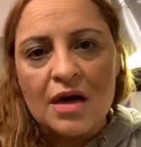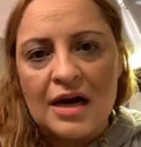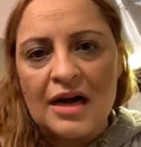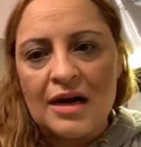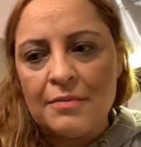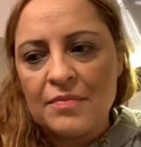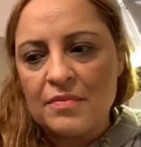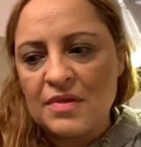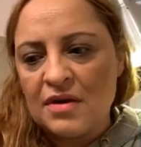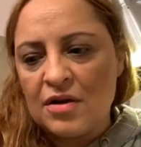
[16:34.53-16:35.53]

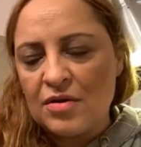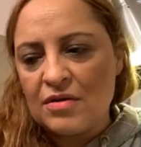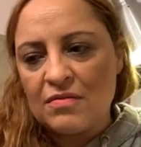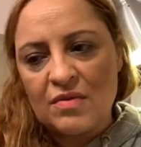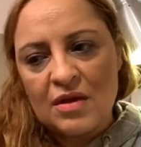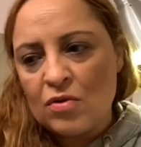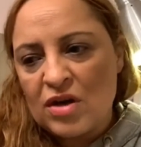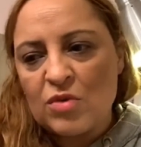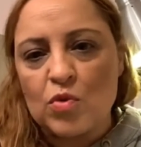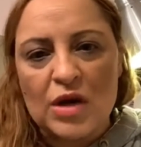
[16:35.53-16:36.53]

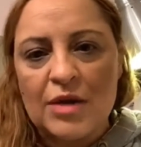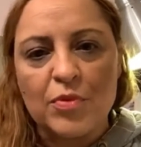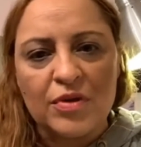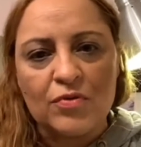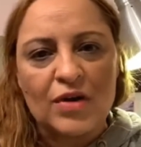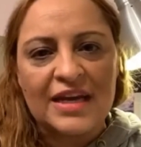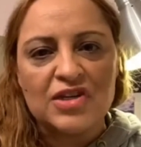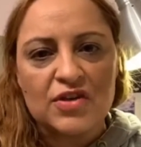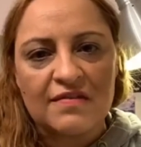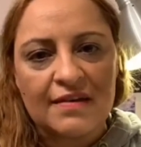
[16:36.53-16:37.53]
incredible couple in Ray
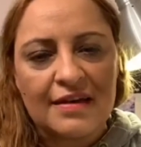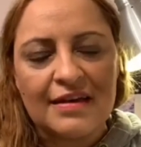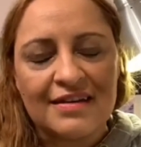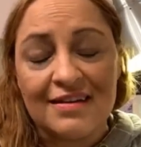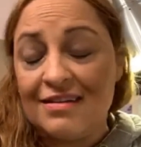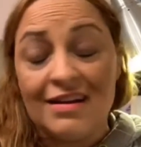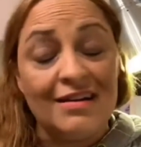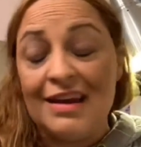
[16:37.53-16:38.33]
and Jessica Higdon.